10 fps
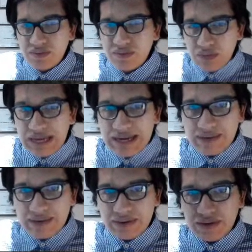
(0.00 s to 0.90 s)
in right
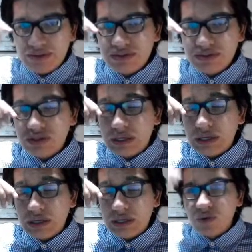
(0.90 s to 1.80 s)
now, you know,
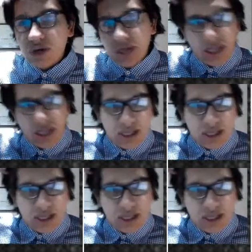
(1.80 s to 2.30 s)
today's world